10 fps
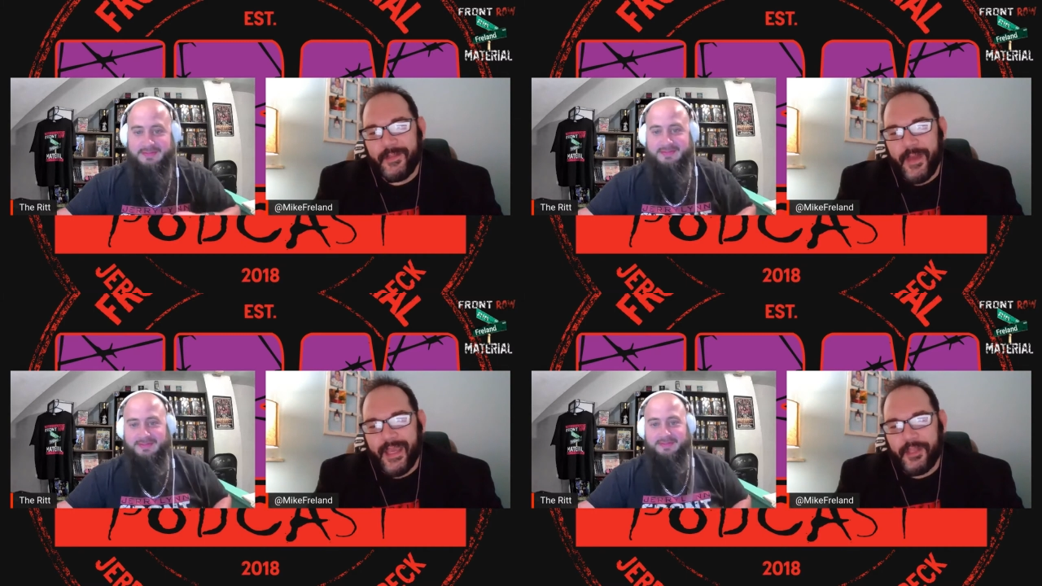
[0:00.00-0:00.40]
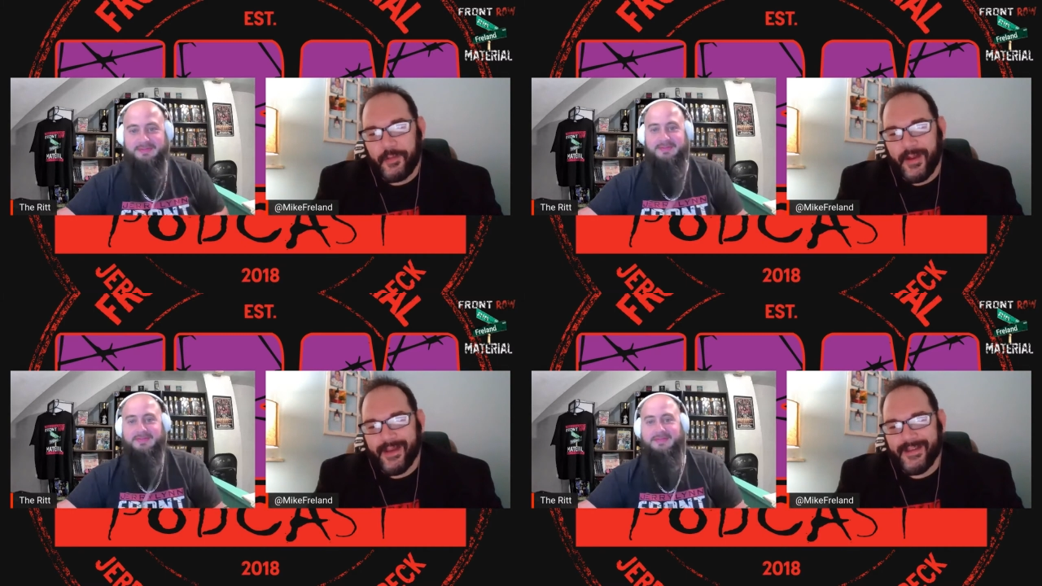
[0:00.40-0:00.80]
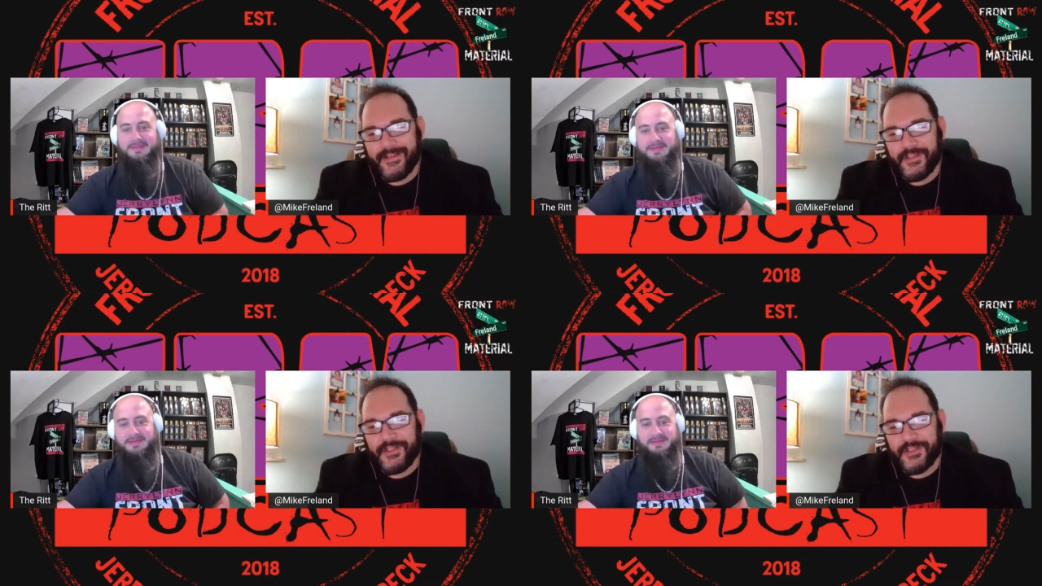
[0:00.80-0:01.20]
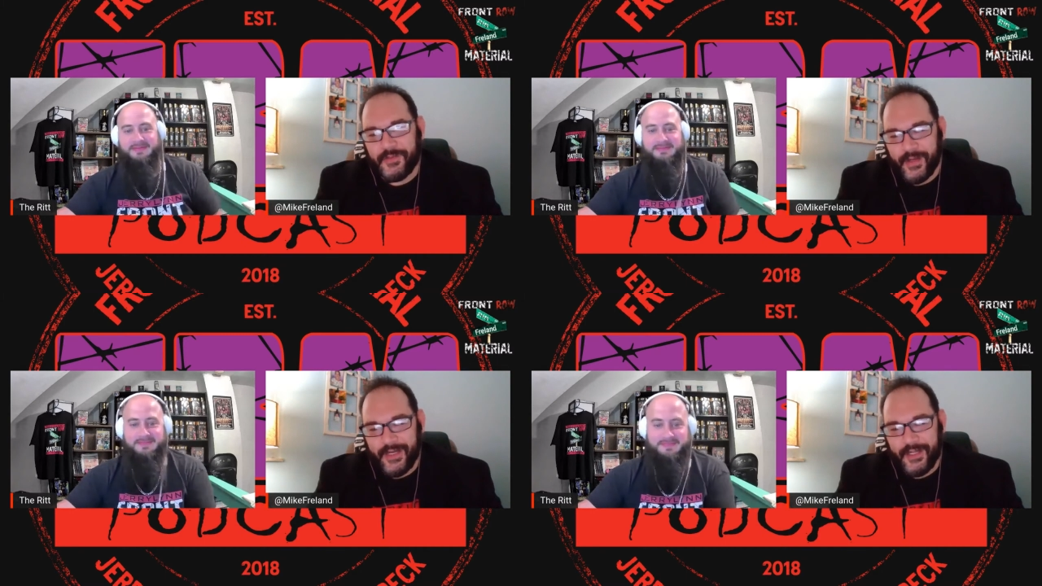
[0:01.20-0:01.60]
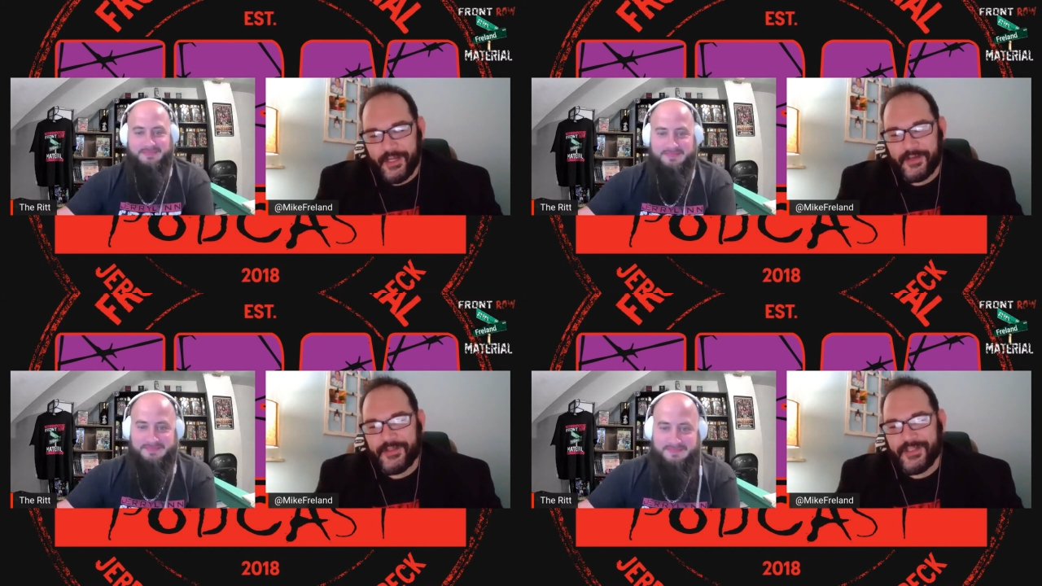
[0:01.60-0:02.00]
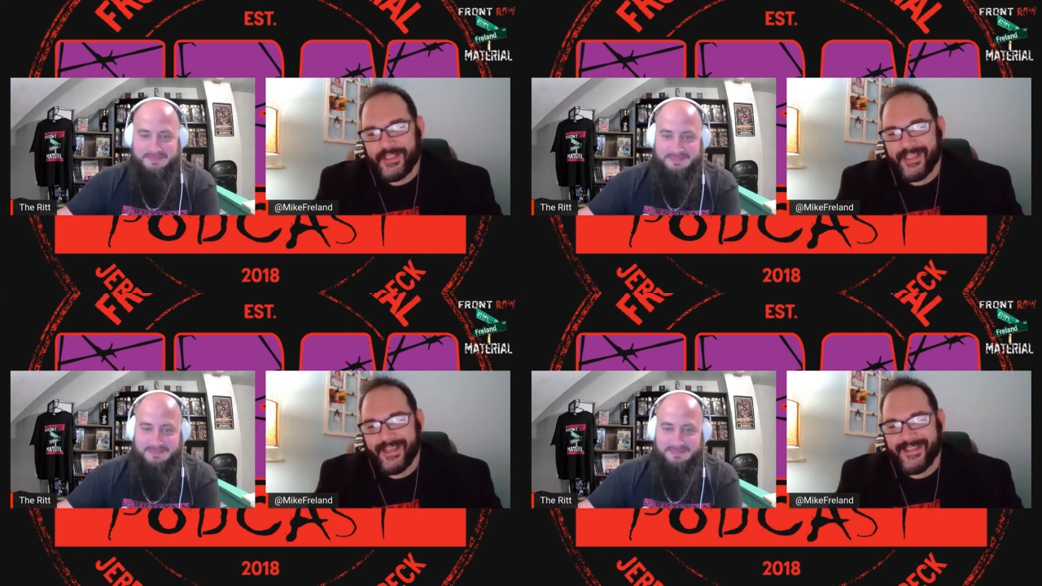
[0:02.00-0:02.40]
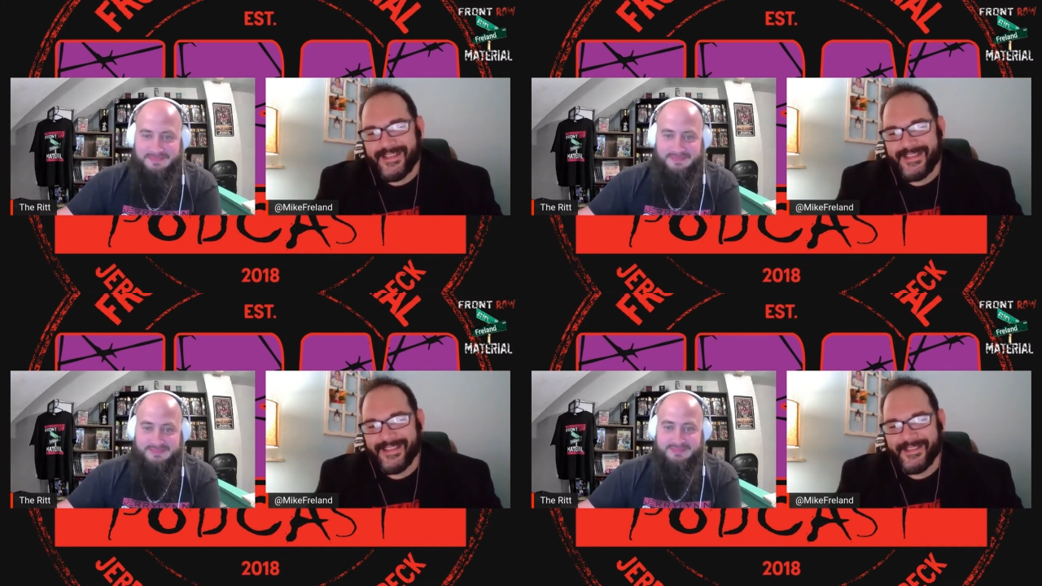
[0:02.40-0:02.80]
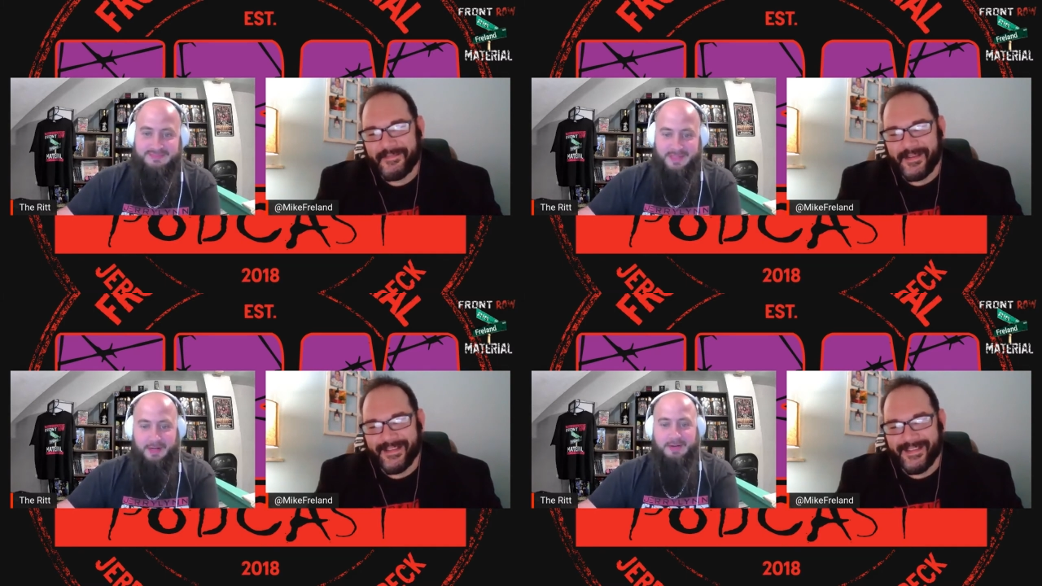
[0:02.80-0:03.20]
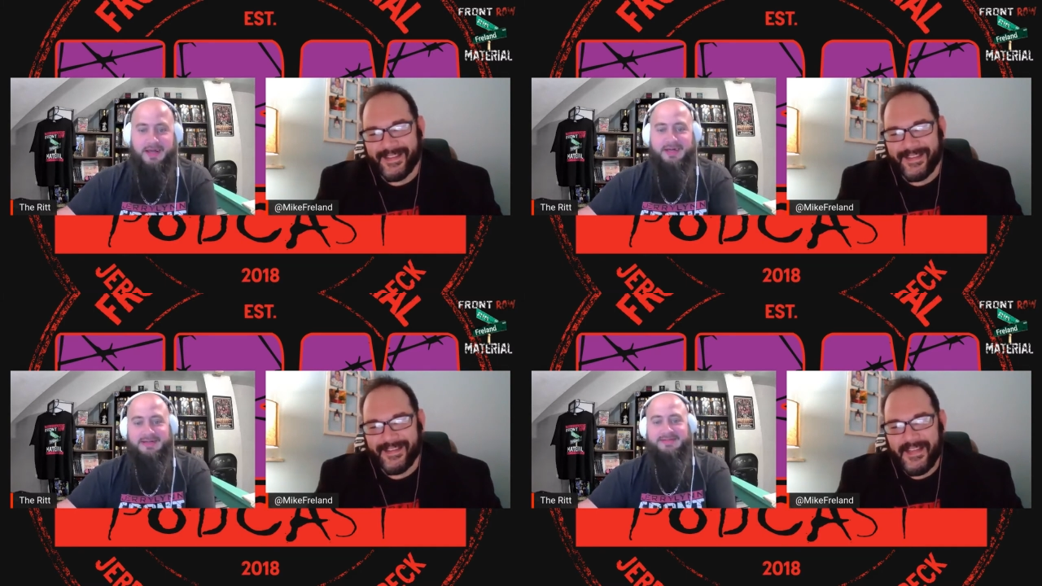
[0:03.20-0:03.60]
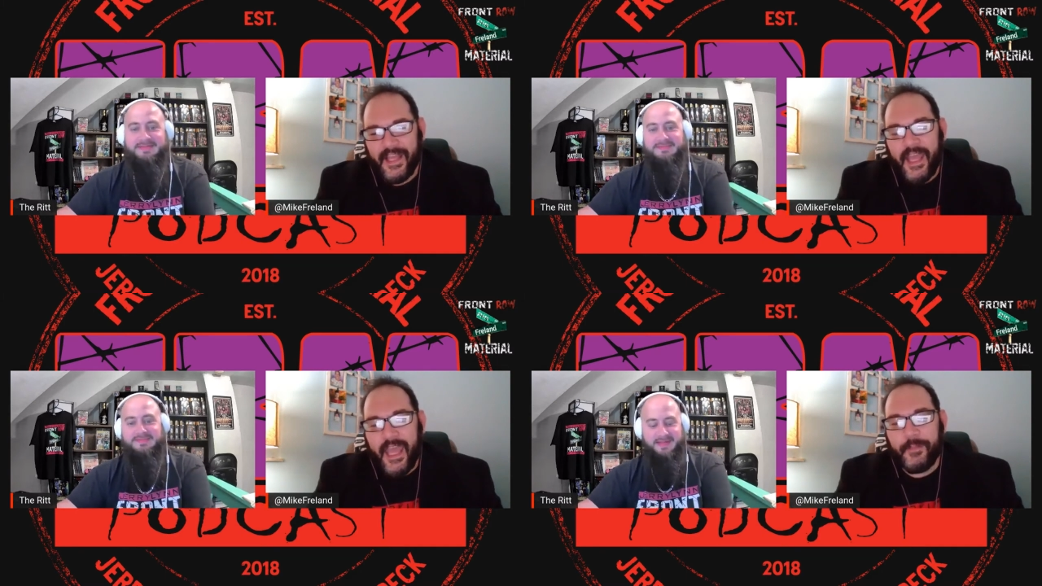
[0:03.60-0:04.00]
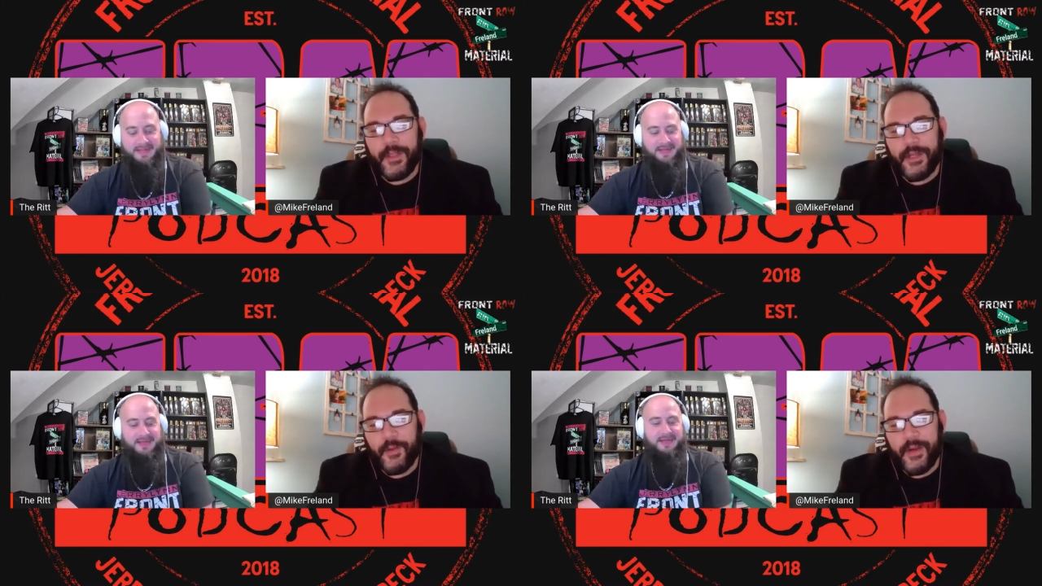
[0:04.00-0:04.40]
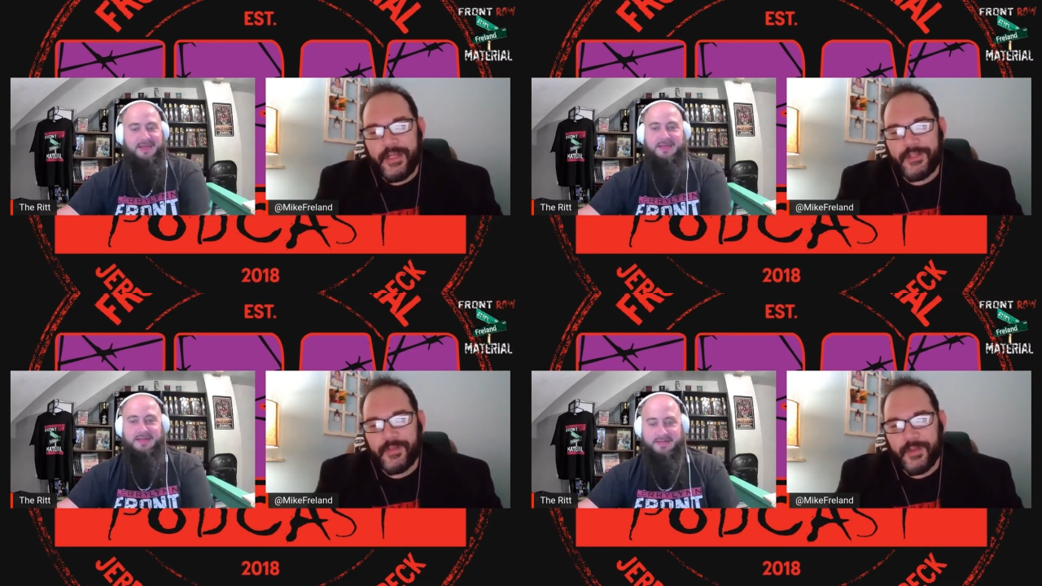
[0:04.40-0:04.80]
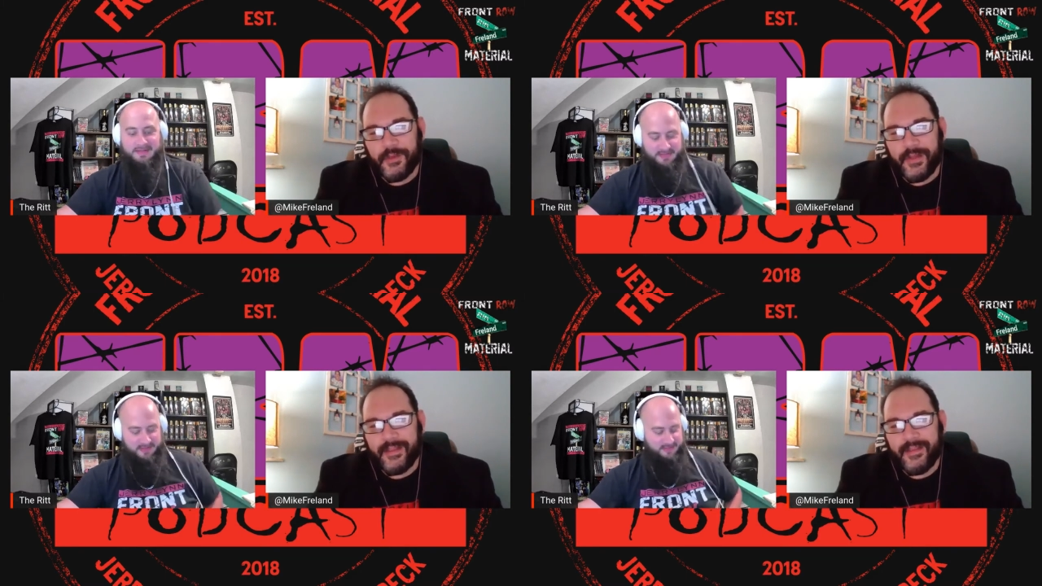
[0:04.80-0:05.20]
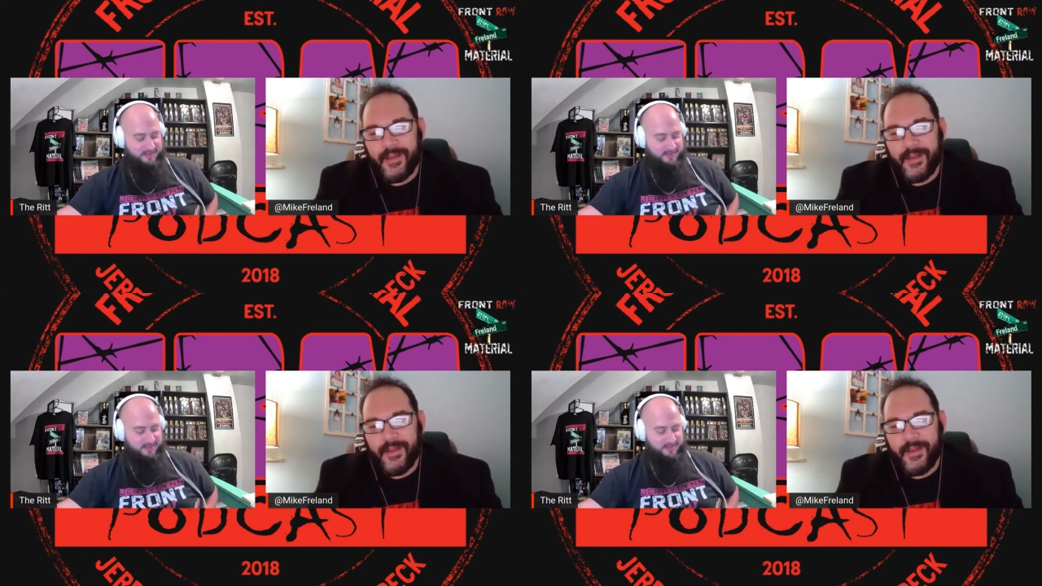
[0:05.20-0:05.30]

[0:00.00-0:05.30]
Speaker 1: in the back of your mind, just just ready to go, just in case. But okay. uh, hey, but you know what? Here's the beauty: